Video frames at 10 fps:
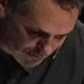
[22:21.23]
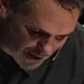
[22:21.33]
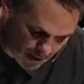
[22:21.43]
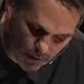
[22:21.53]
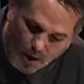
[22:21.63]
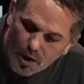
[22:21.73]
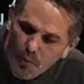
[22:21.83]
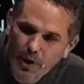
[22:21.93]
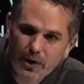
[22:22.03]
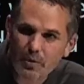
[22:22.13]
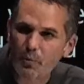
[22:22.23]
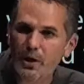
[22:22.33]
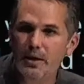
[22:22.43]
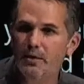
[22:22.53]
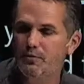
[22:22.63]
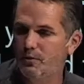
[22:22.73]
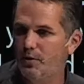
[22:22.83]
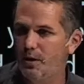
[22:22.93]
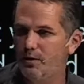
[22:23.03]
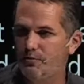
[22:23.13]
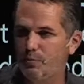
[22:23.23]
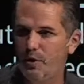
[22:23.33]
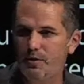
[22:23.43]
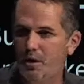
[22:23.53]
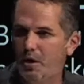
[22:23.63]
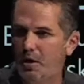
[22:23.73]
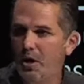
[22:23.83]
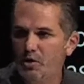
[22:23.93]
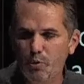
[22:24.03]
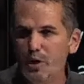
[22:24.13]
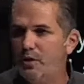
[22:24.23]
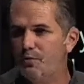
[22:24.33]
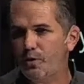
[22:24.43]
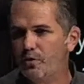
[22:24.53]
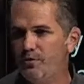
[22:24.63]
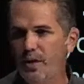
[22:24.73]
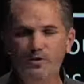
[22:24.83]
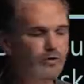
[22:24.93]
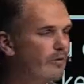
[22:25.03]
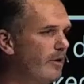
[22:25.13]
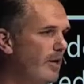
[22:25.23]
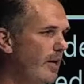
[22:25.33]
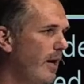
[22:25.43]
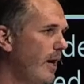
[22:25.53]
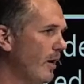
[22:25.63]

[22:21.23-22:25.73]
Now, we can read into this with our 21st century,